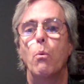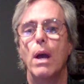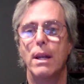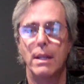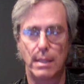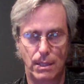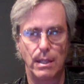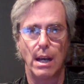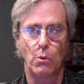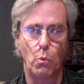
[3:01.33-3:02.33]
When it's
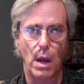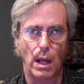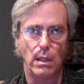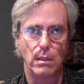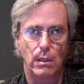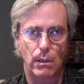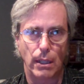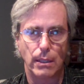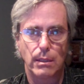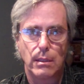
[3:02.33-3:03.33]
done well, all
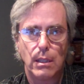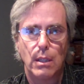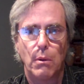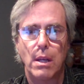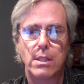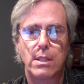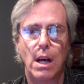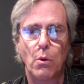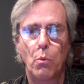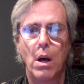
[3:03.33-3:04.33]
right? When it's
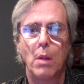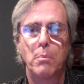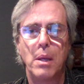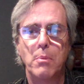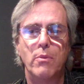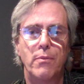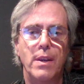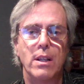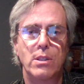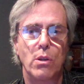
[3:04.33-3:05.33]
done well, people
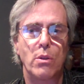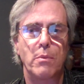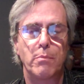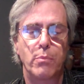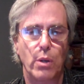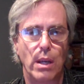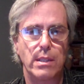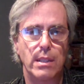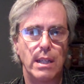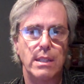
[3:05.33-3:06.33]
feel as though the
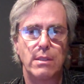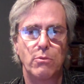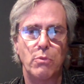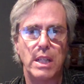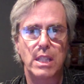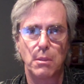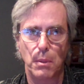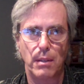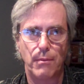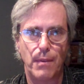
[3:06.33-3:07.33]
price is
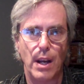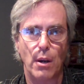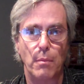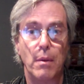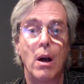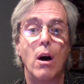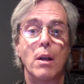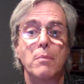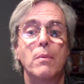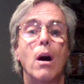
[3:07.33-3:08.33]
reasonably fair
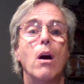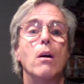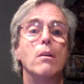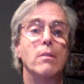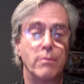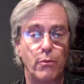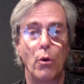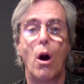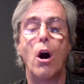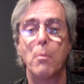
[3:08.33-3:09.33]

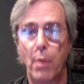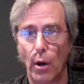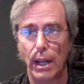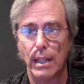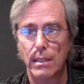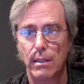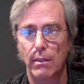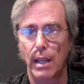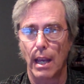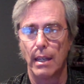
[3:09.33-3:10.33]
for all parties,
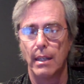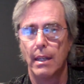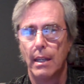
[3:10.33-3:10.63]
okay?